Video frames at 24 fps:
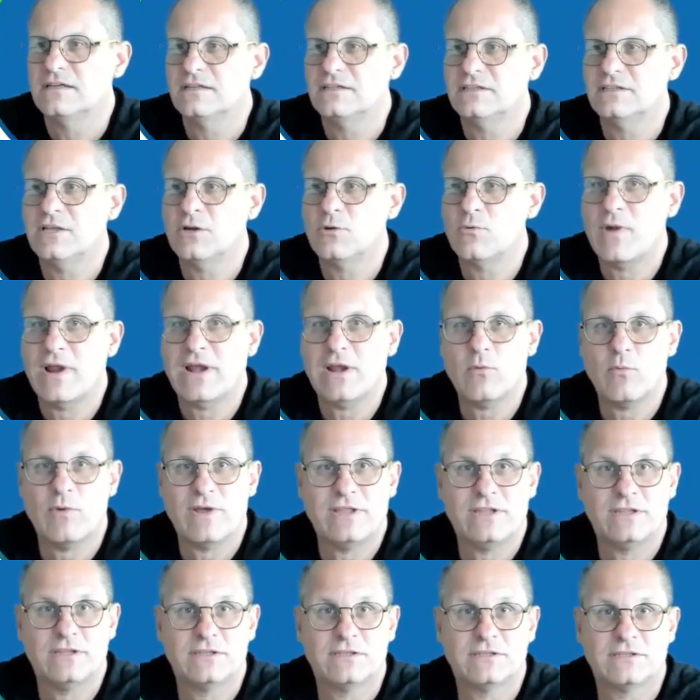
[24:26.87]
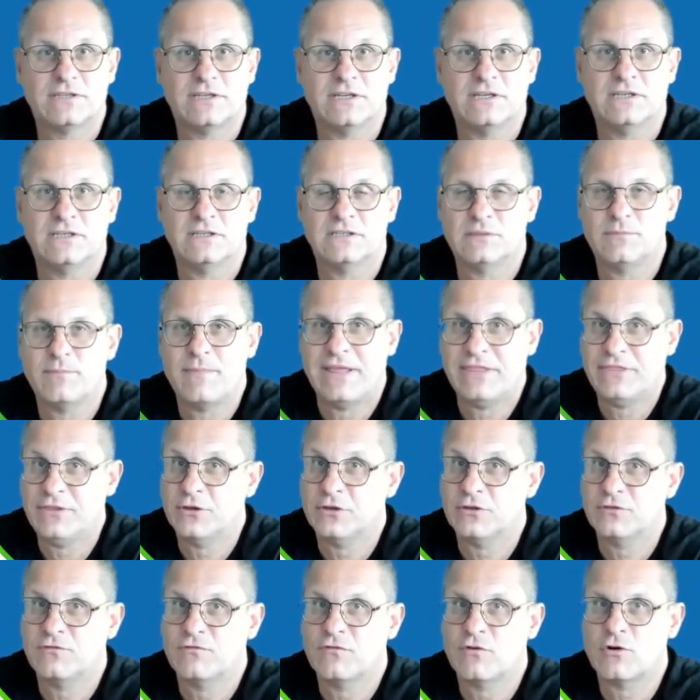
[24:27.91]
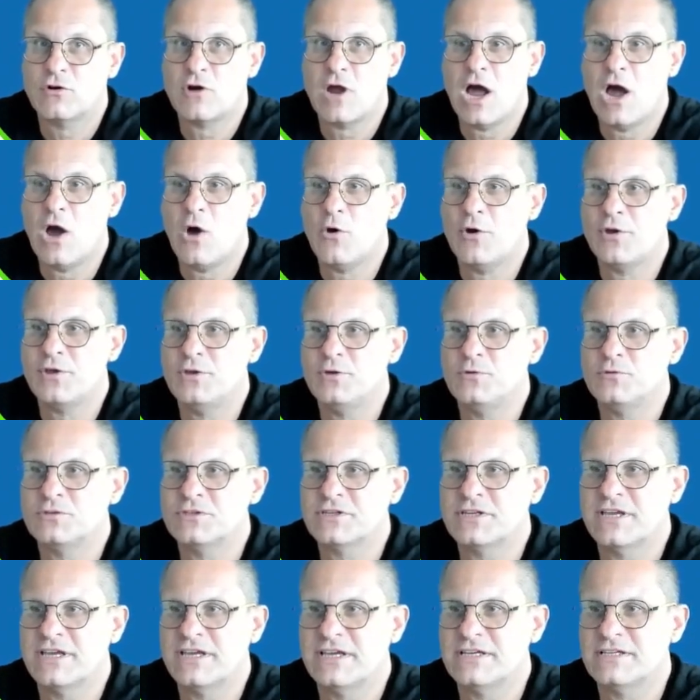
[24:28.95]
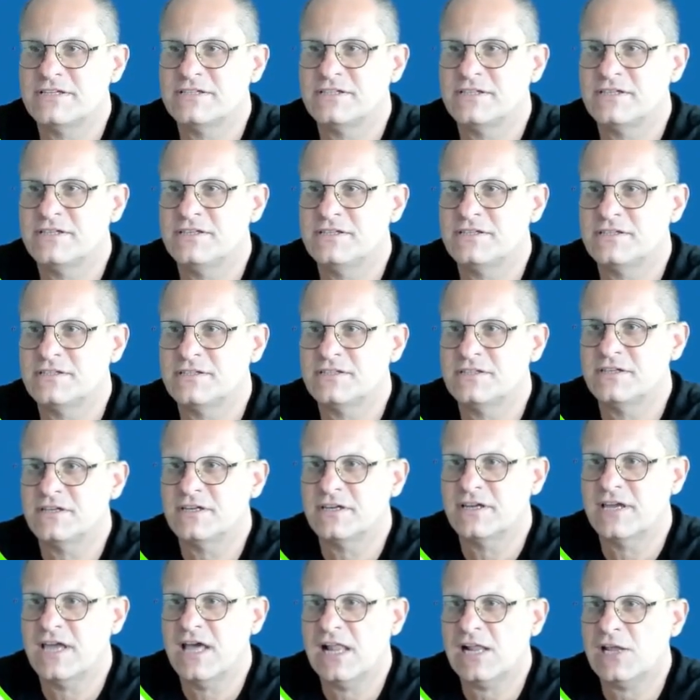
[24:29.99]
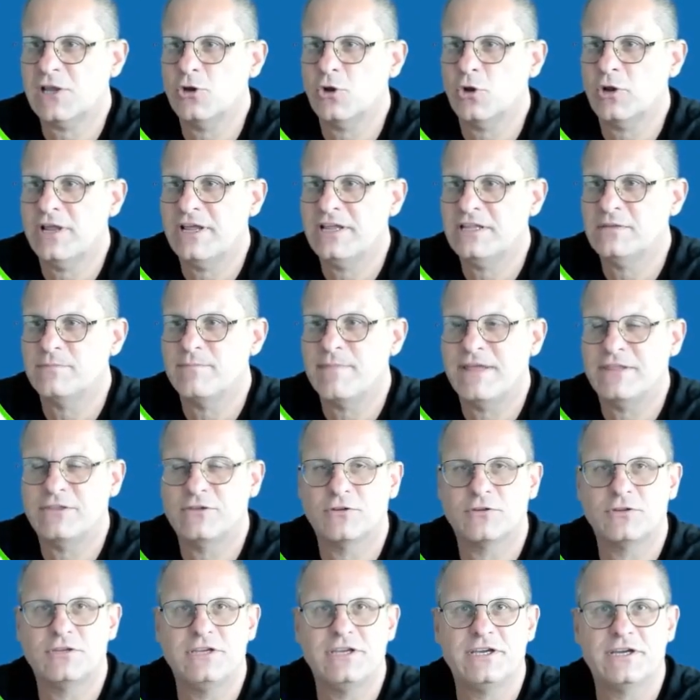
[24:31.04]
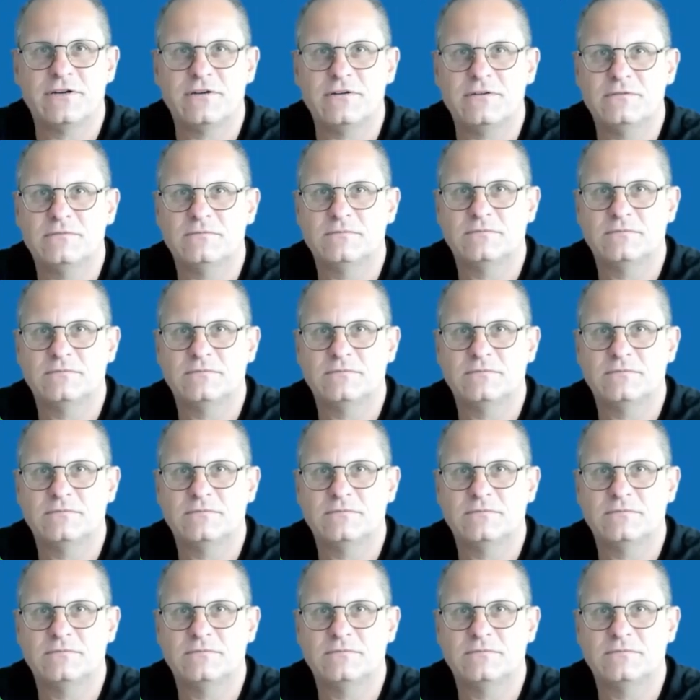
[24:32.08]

The relevant method for our use case is the calculate method here.